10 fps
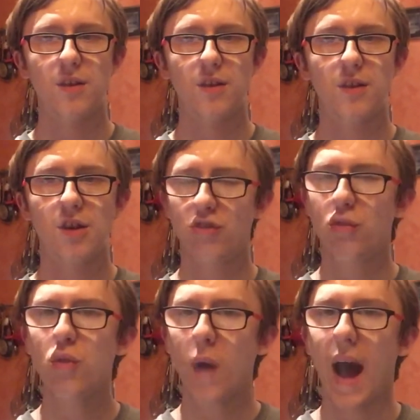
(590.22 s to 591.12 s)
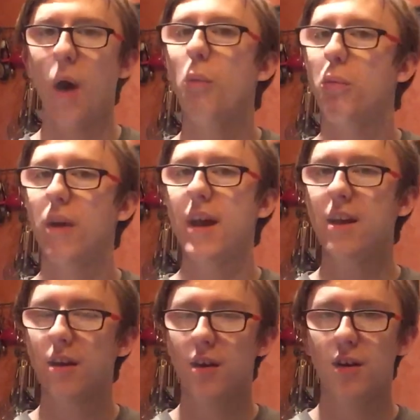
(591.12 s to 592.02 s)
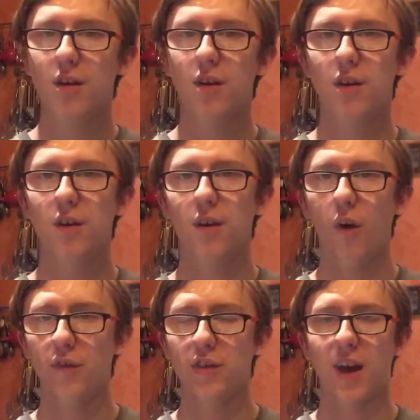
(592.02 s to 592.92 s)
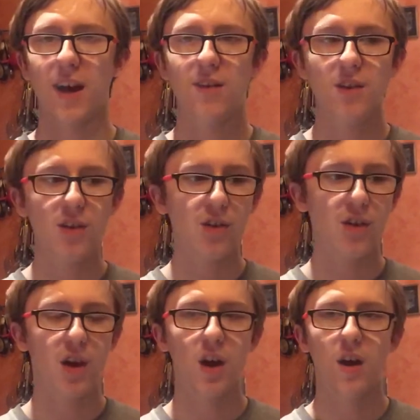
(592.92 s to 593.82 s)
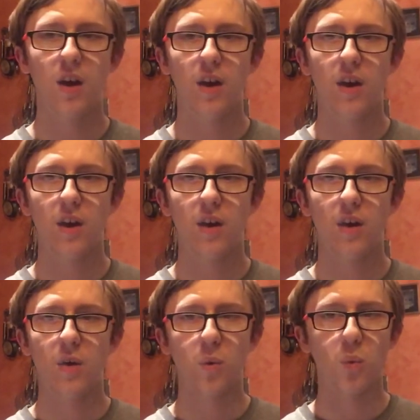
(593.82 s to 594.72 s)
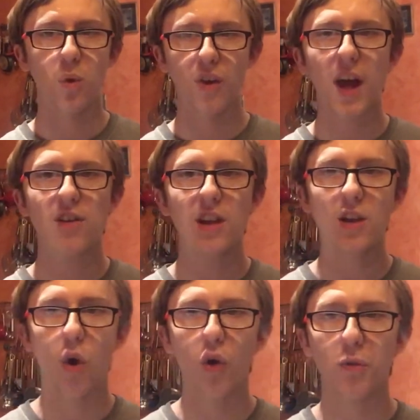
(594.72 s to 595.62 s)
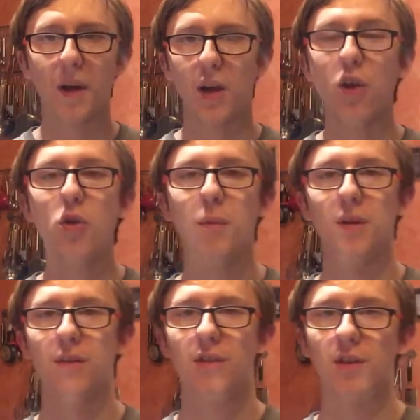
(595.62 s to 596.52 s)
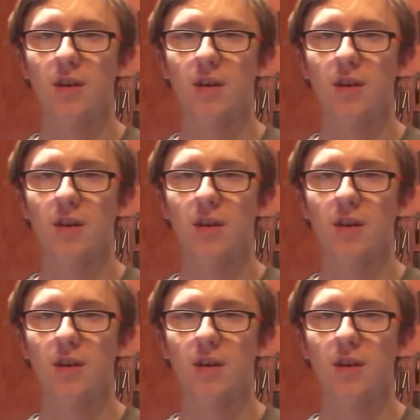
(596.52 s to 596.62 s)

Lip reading: the true outbreak of the Titans was actually caused by humans.